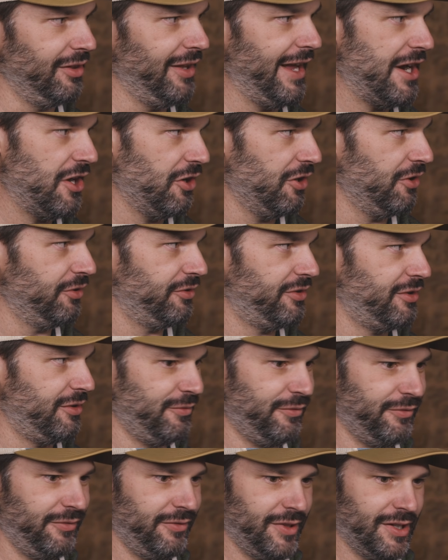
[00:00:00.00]
layers
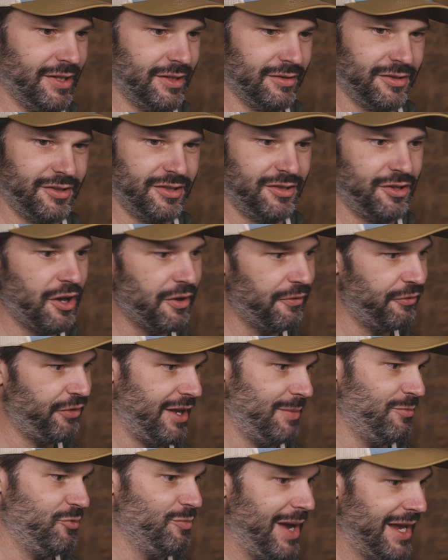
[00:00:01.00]
of stuff
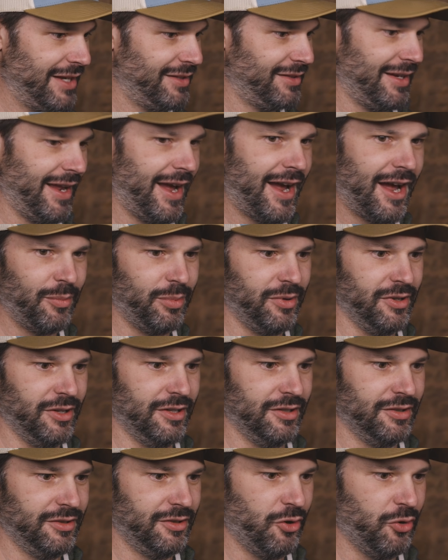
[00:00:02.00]
that makes it happen.
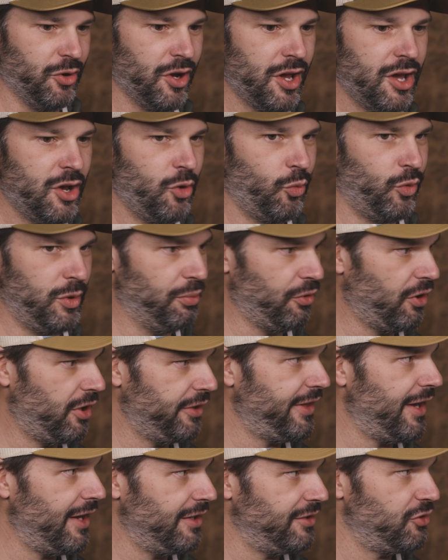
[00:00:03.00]
And so we brought
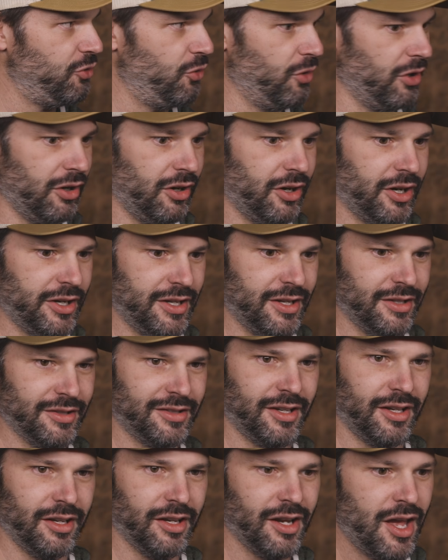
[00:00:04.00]
that to our
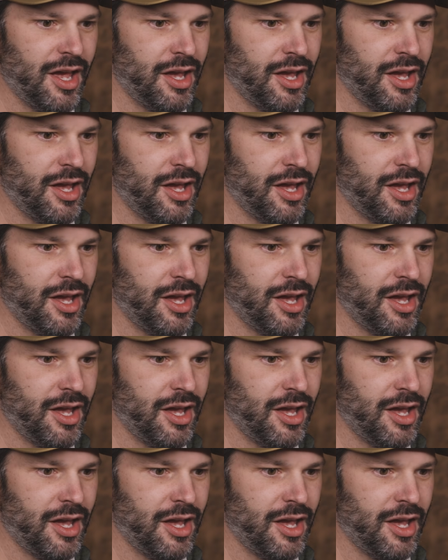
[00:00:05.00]
audience, and